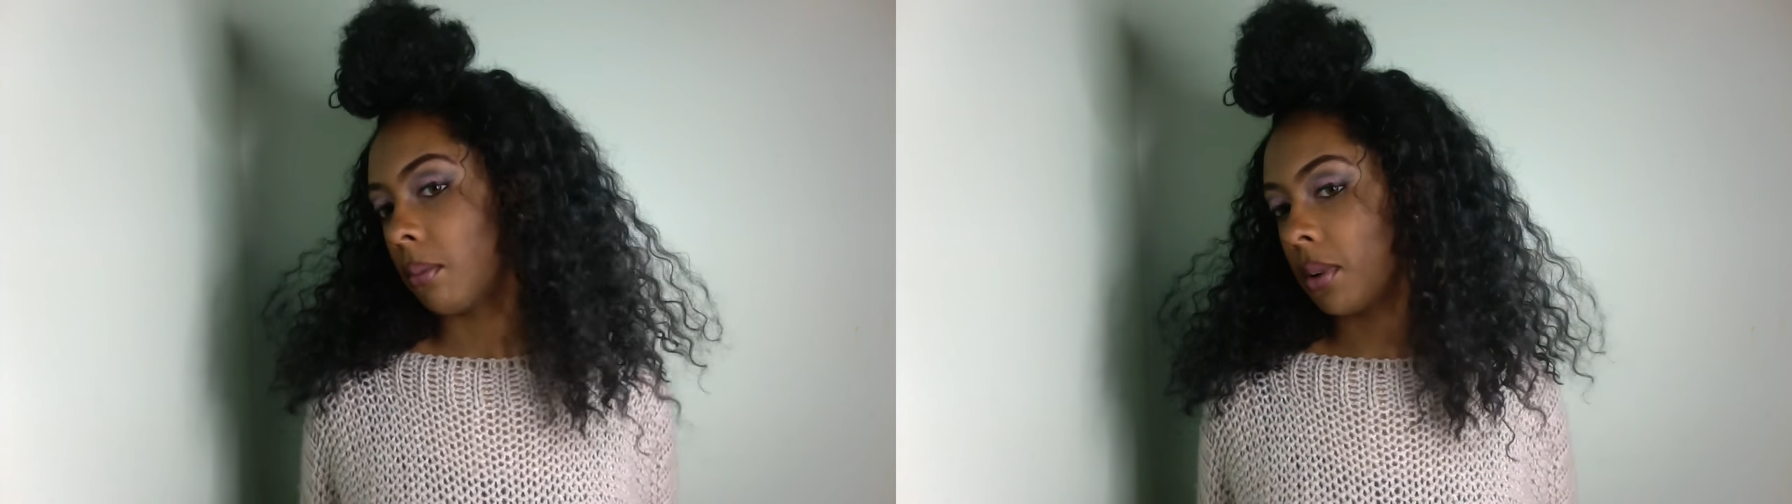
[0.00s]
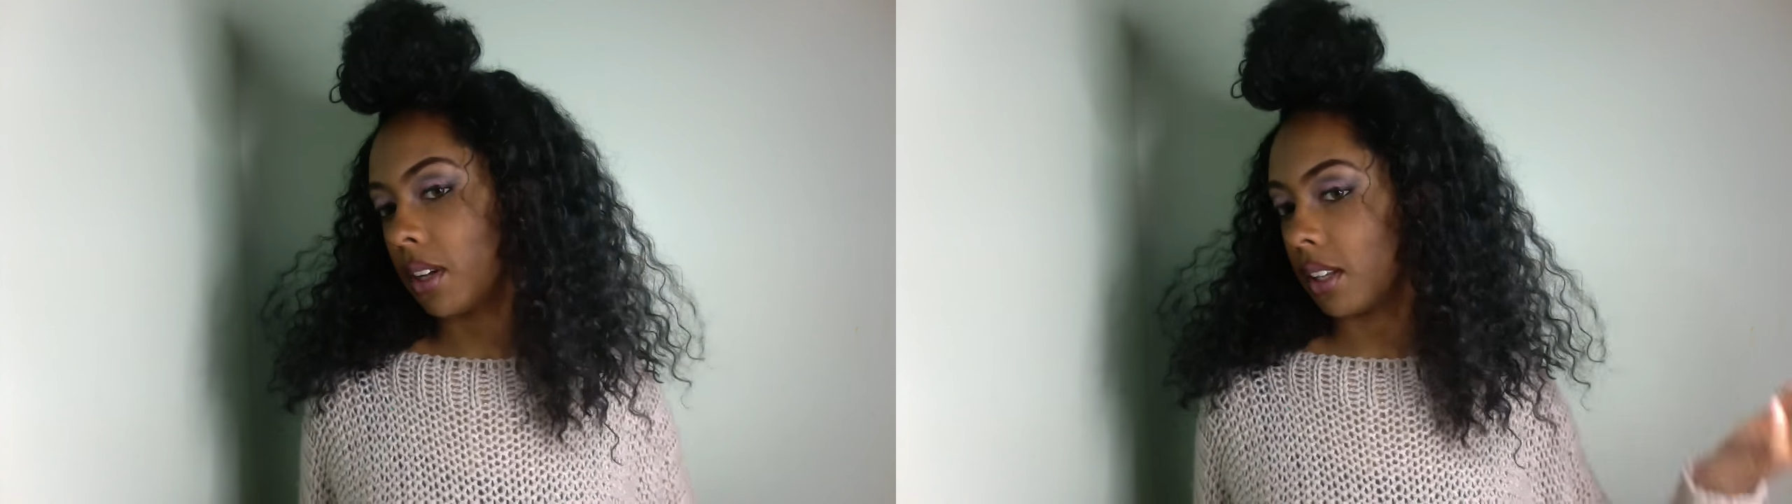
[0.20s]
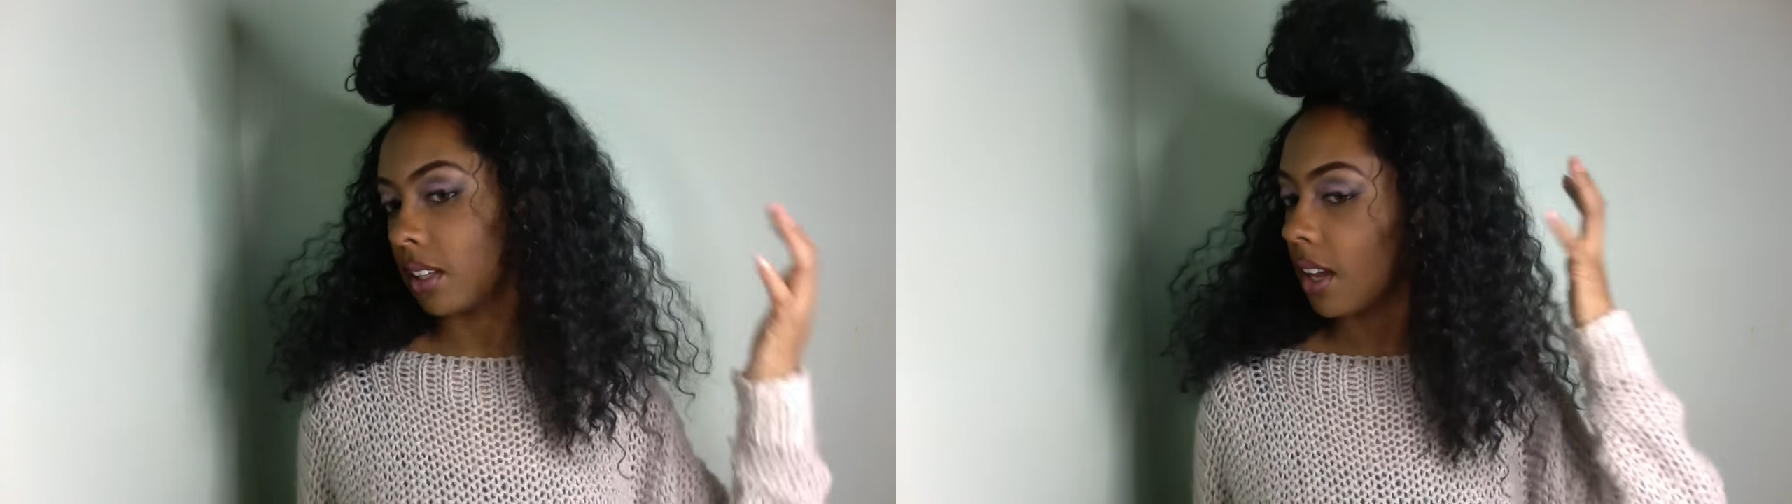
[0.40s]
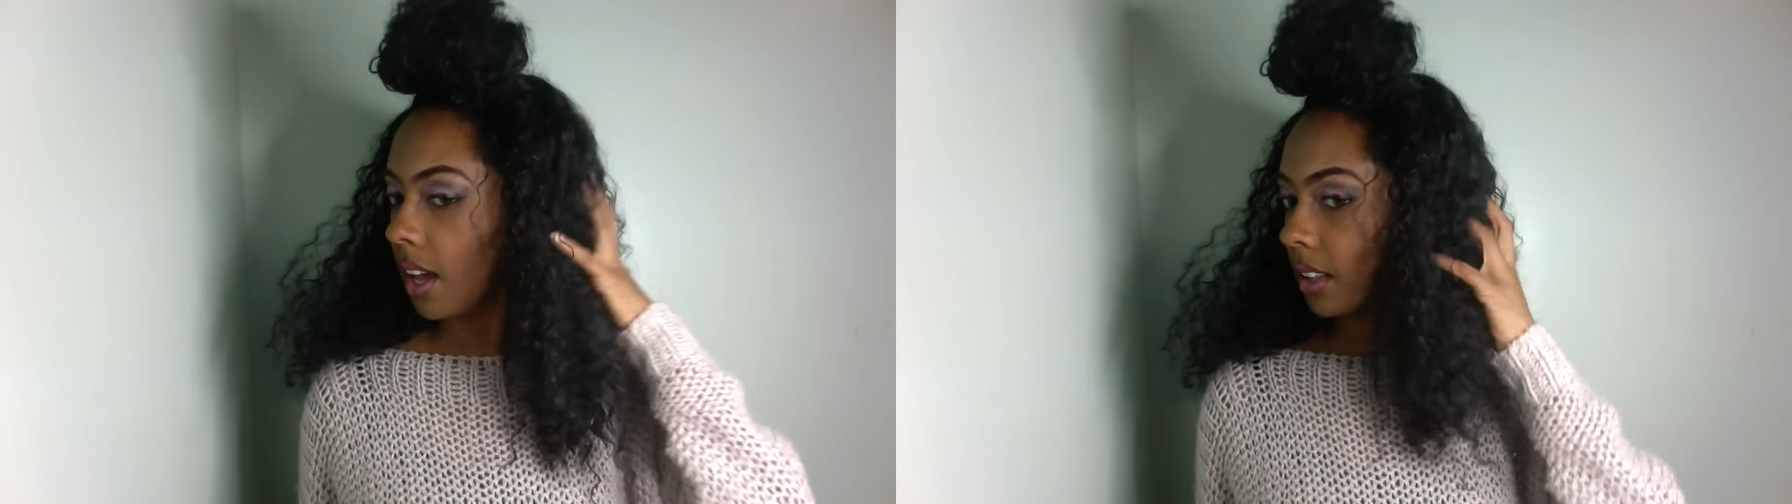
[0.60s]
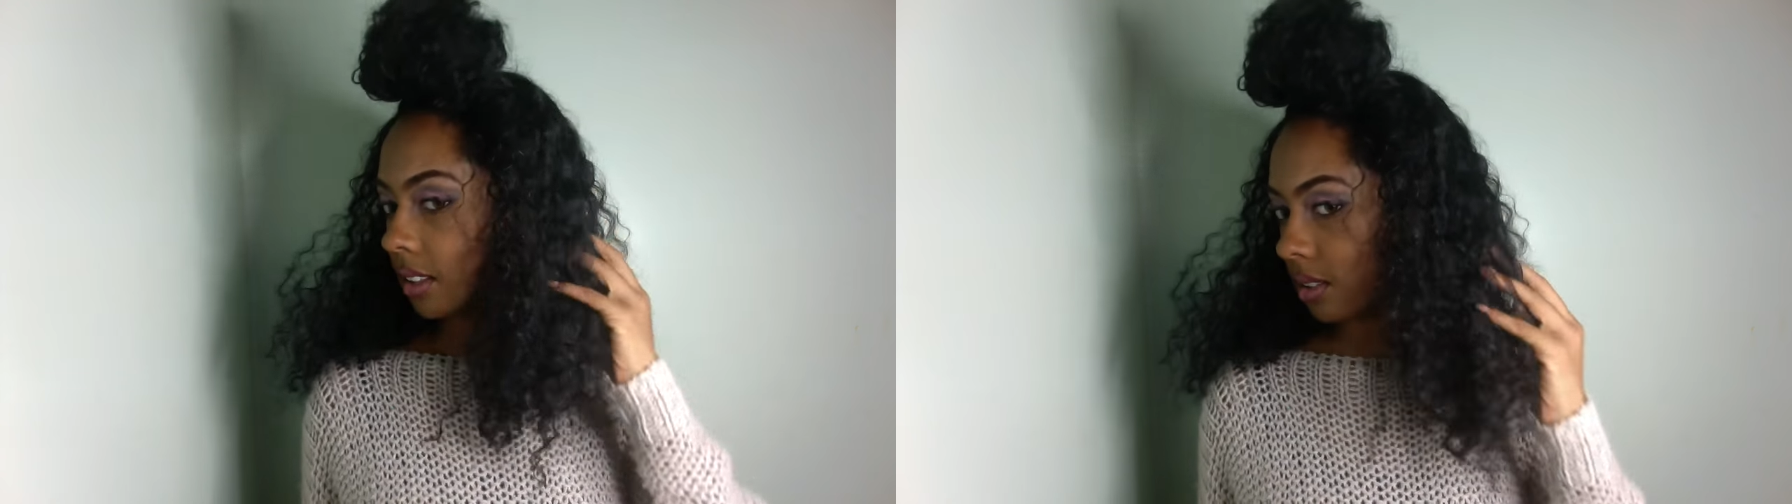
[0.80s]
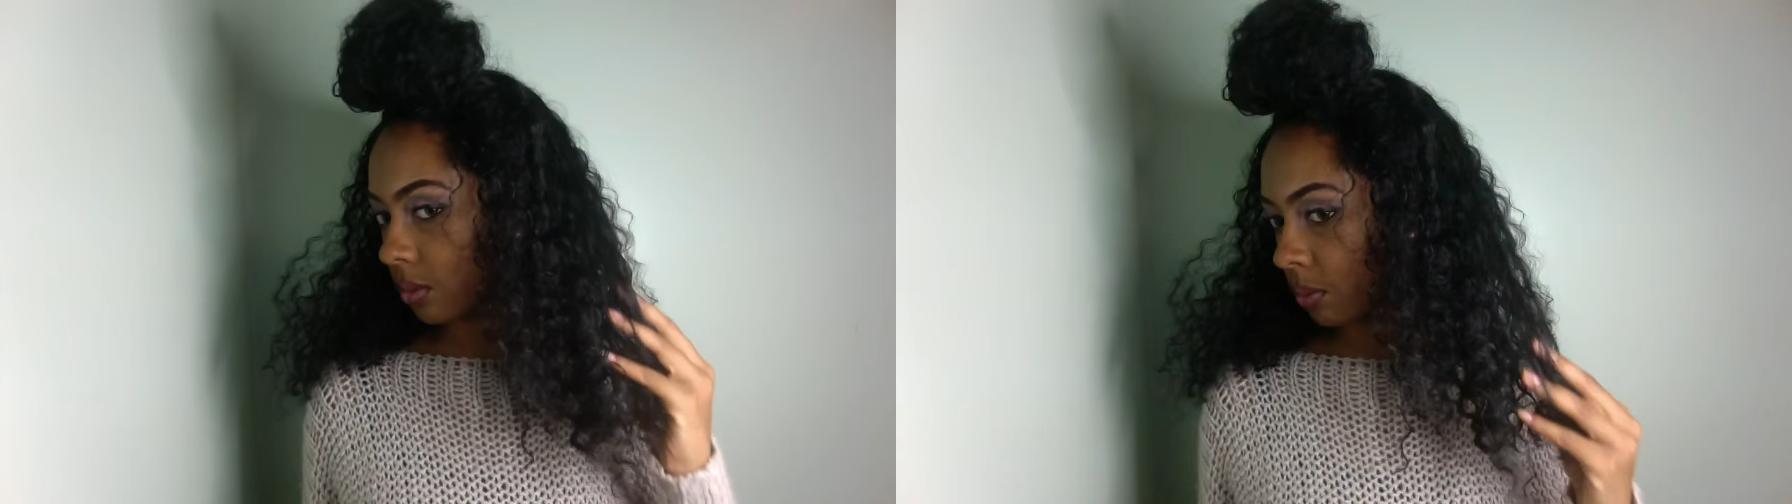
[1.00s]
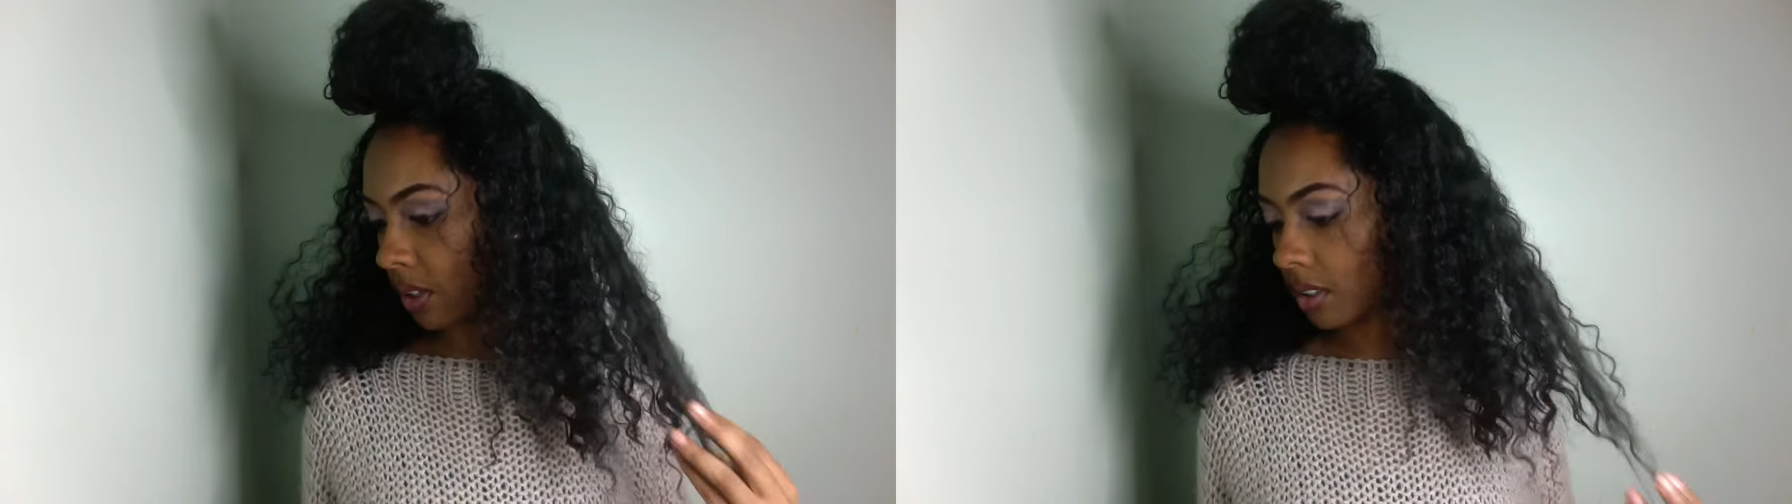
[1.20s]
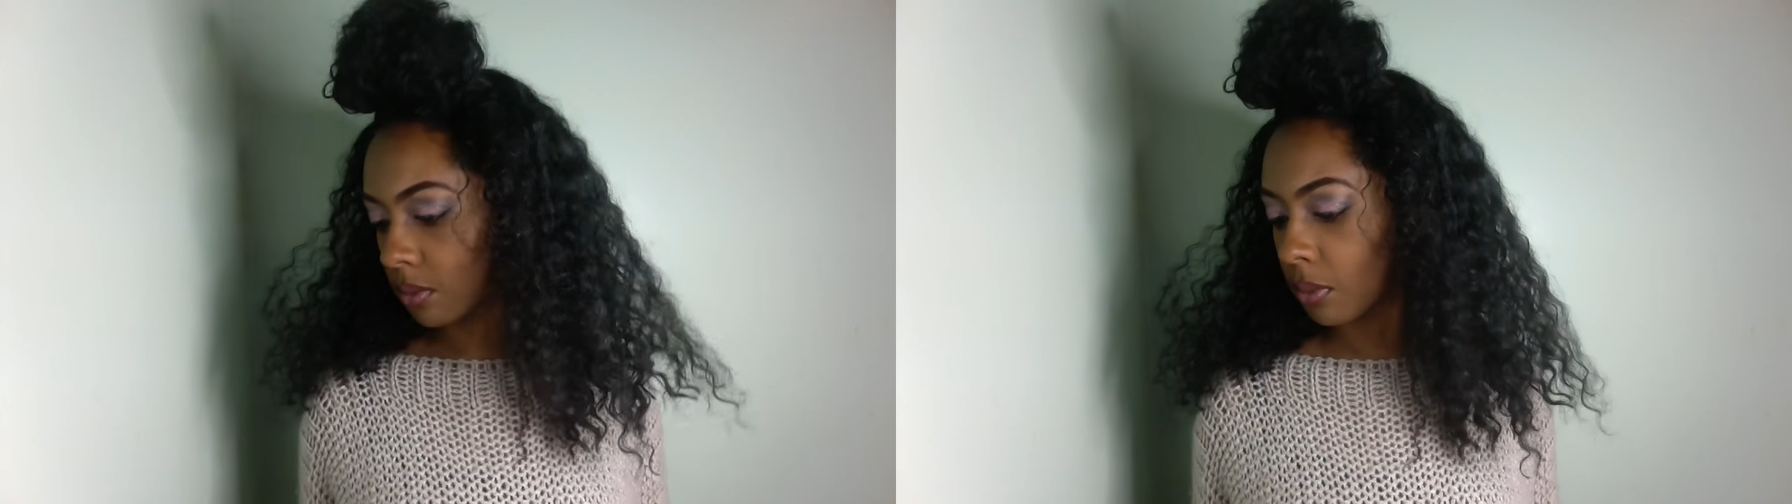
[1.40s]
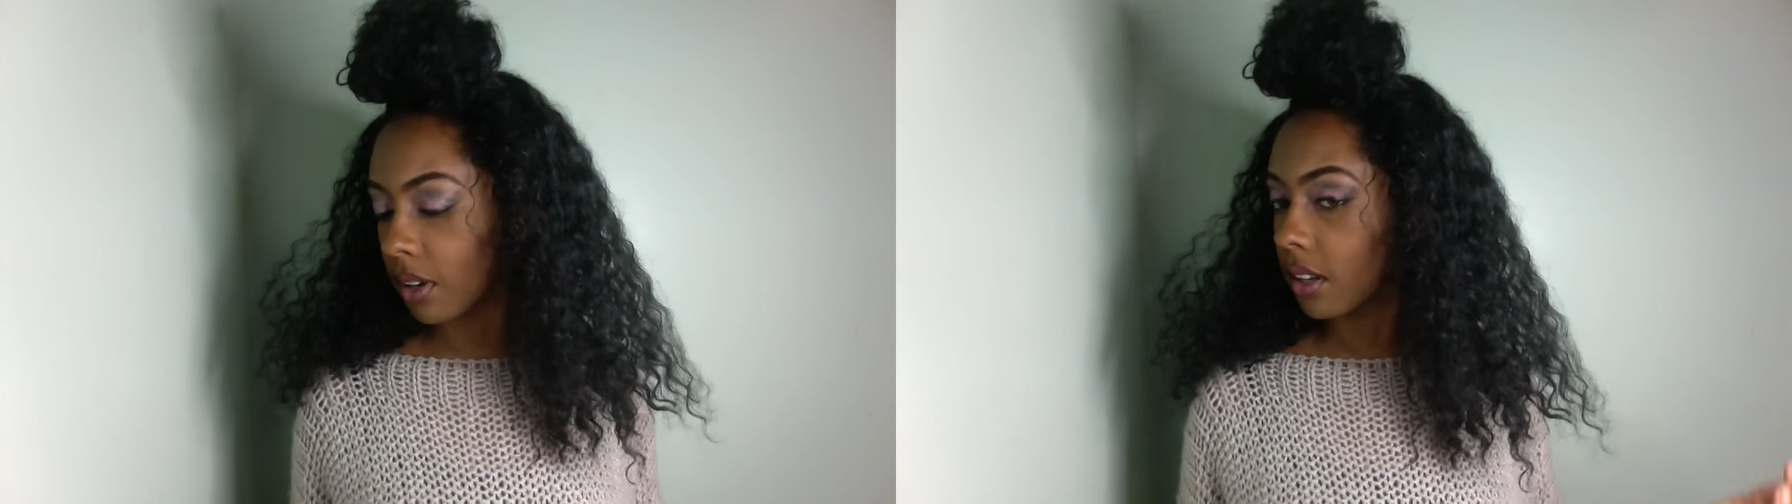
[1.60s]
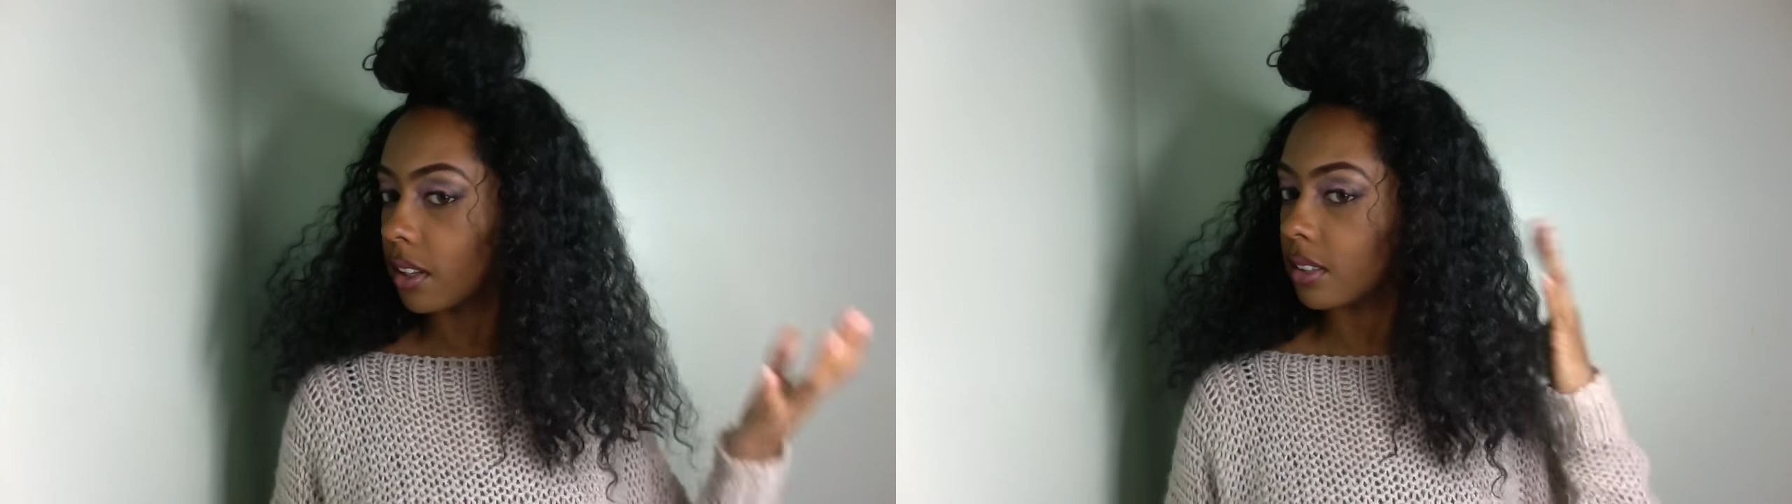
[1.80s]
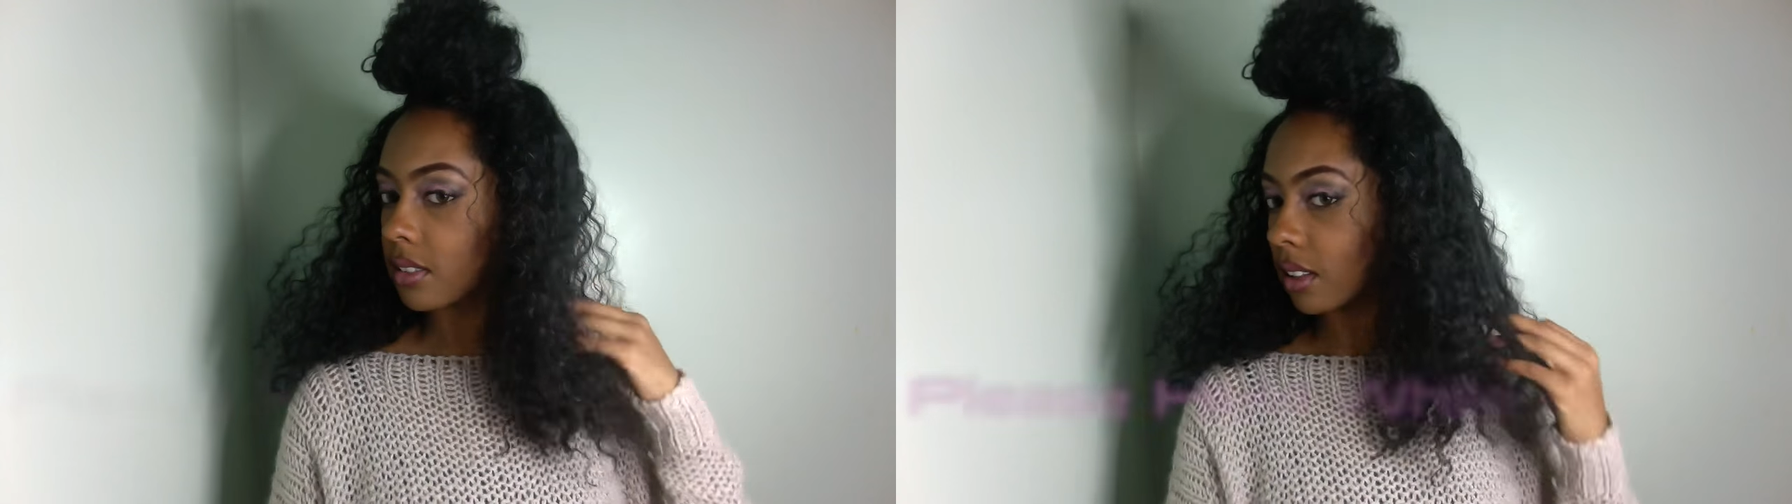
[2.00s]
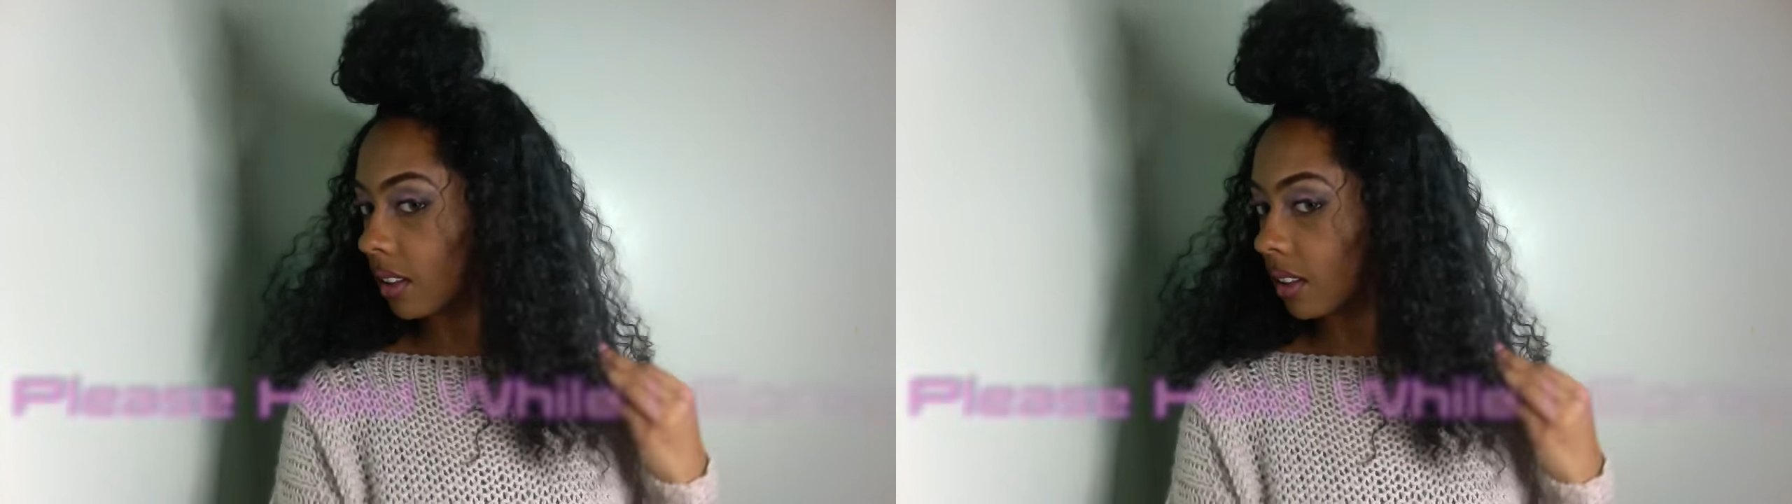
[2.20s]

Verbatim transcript: But yeah, this wig spray is a